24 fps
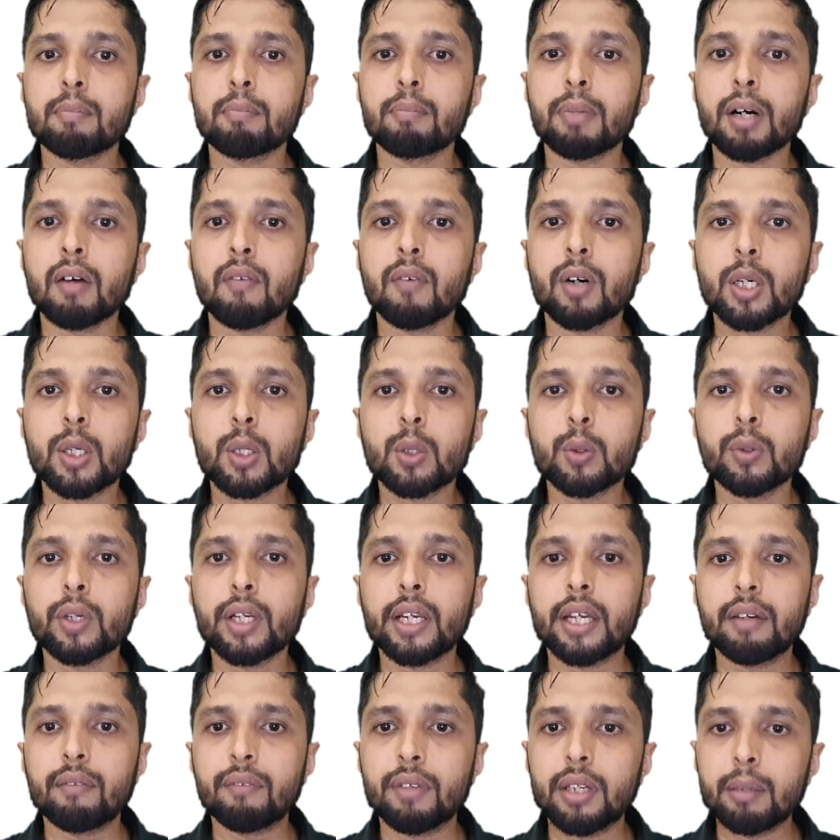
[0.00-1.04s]
power to
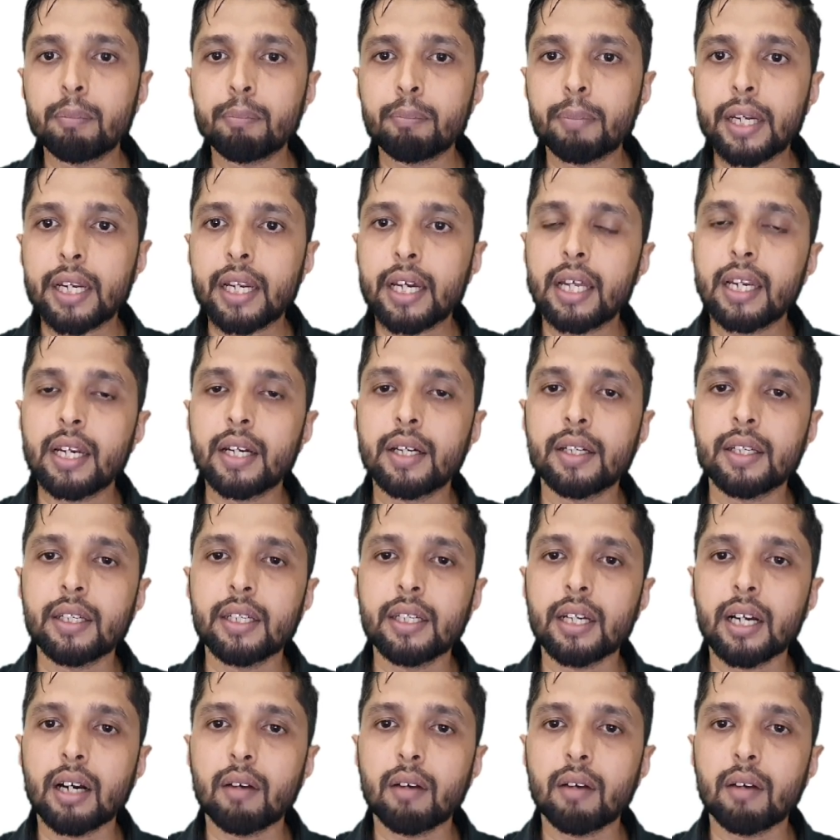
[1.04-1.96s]
levy penalty